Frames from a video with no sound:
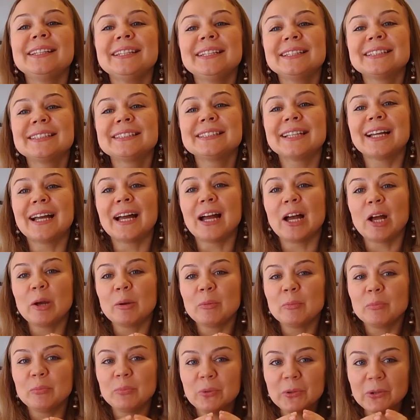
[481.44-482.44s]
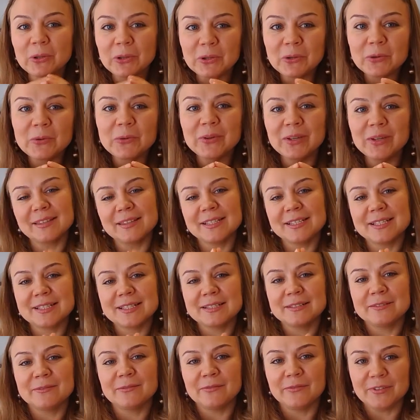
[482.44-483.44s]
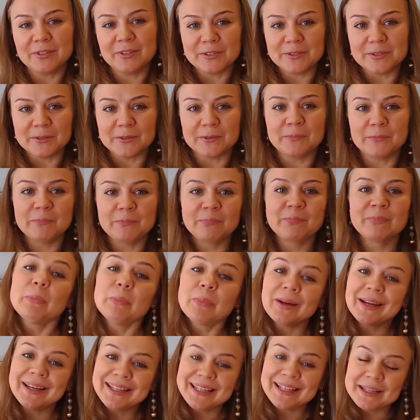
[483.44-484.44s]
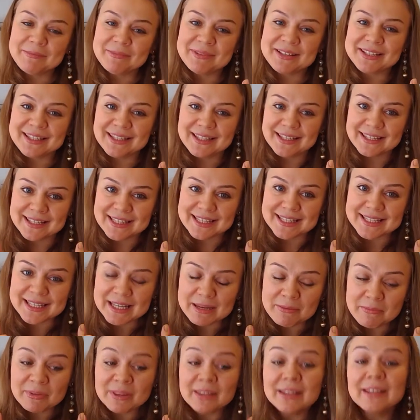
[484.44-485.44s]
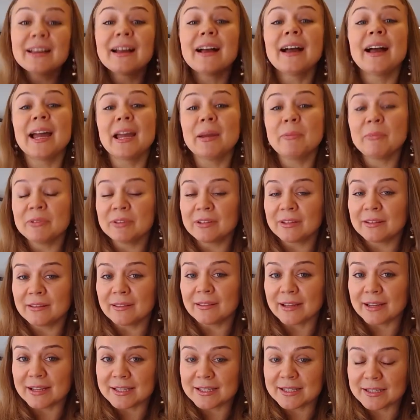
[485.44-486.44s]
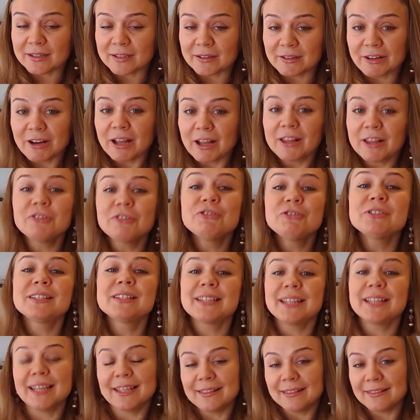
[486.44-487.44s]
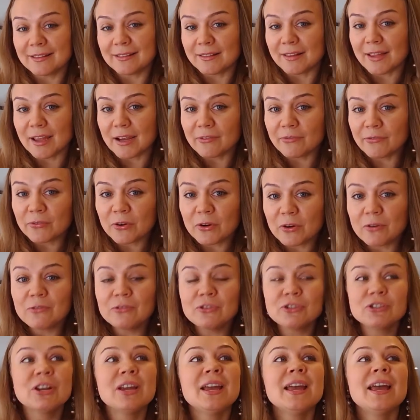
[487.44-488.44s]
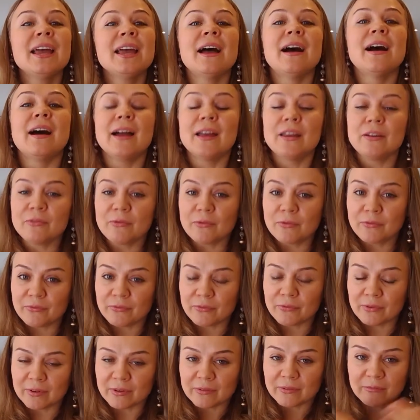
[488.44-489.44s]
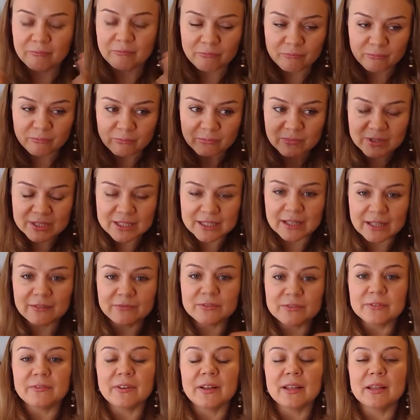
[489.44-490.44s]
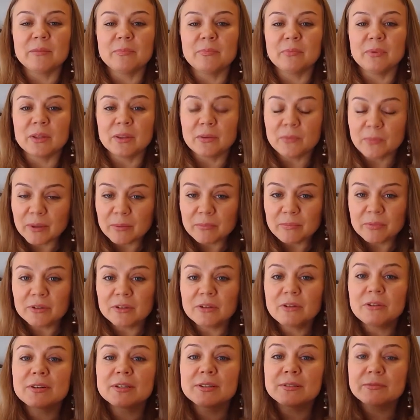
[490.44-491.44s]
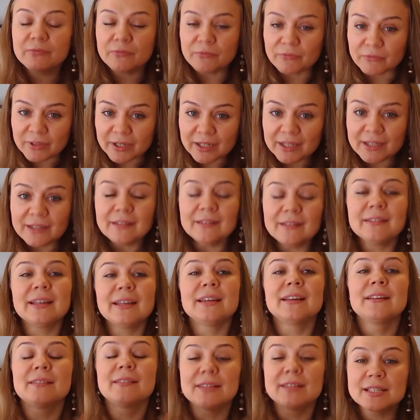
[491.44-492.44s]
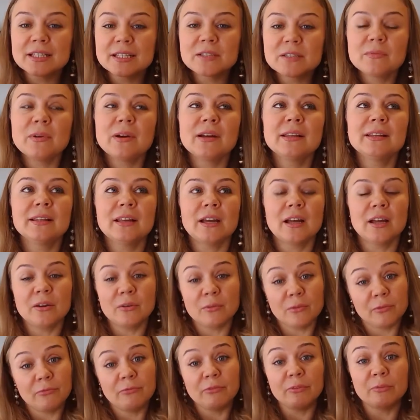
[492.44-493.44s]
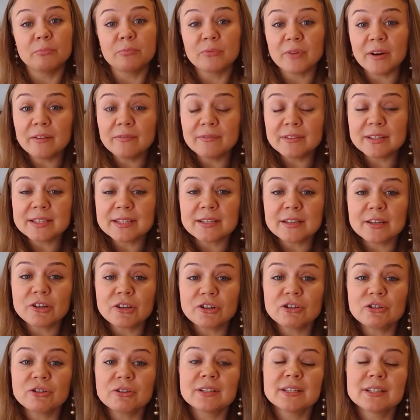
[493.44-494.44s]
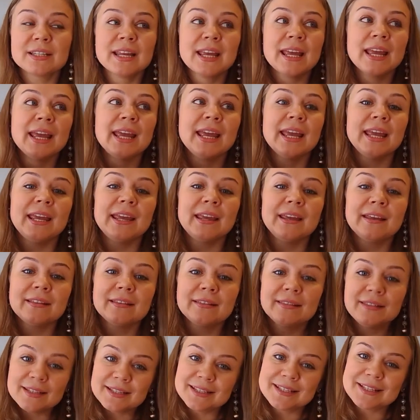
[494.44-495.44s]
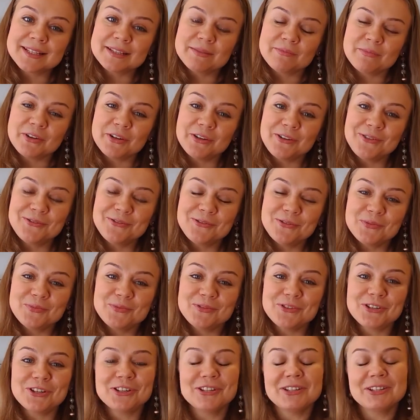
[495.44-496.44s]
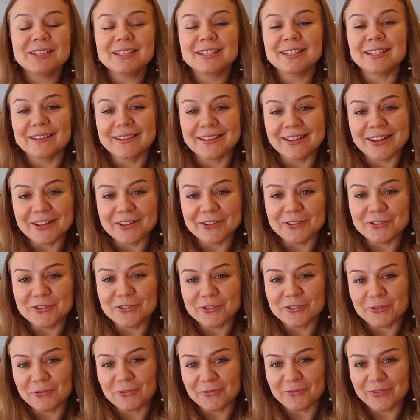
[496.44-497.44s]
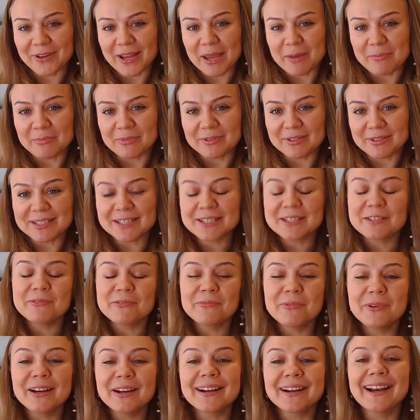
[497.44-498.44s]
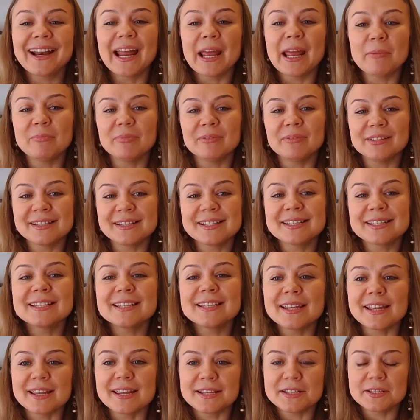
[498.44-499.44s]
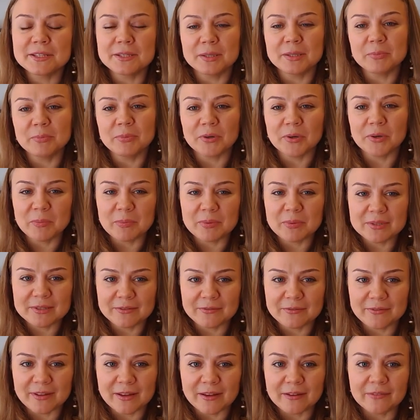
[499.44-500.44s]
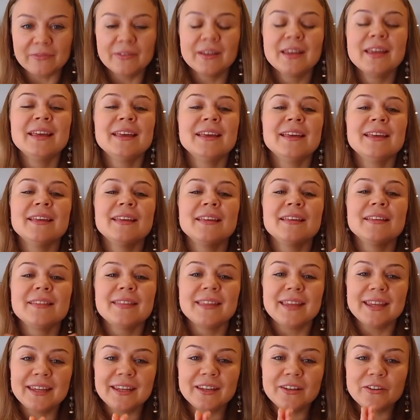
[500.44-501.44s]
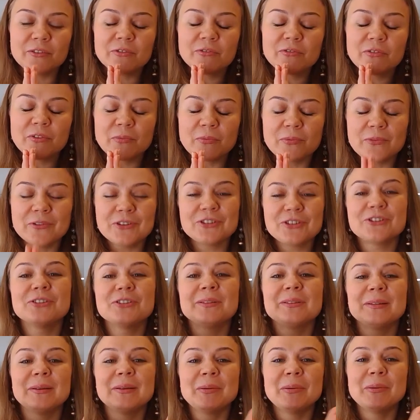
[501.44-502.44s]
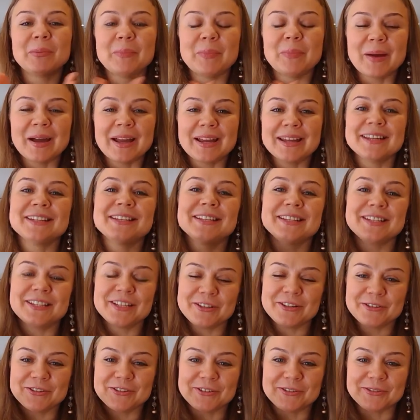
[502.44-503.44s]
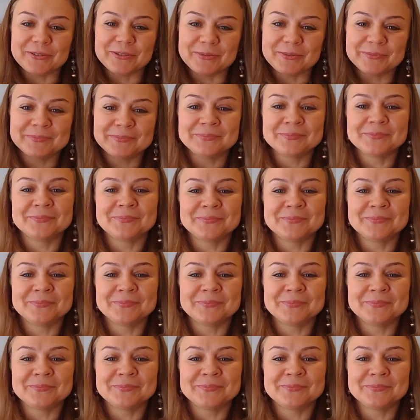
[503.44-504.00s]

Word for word: links are below this video. My name is Elena Semenek. I'm an online psychologist and a life coach. I offer self-development webinars free like this one. I offer private sessions and this is my YouTube channel, Psychology of Happiness, where happiness is the purpose of life. Thank you for watching. Bye. See you soon.